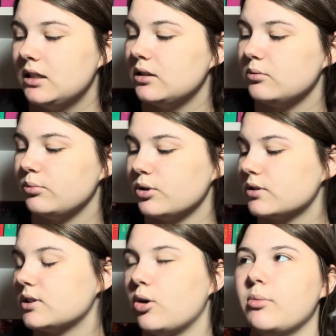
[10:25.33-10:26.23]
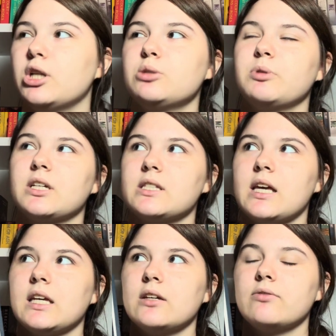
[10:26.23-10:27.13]
books so much, because they
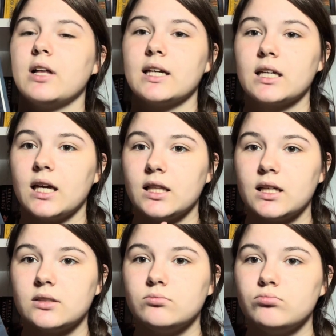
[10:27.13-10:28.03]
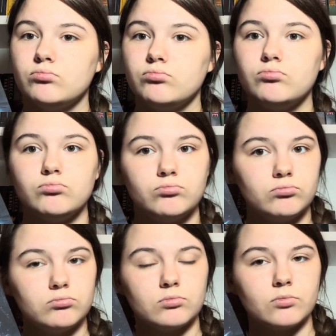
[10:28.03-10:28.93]
give, like, alien
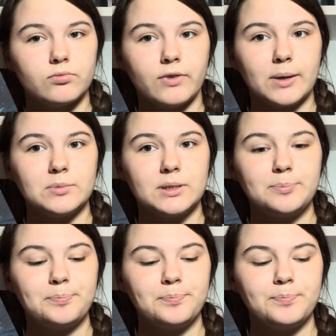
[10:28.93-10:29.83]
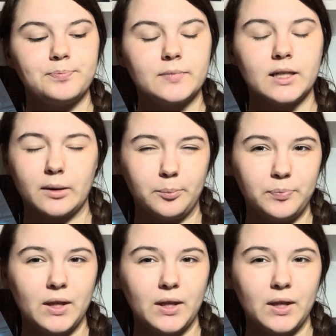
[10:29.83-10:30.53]
vibes, you know?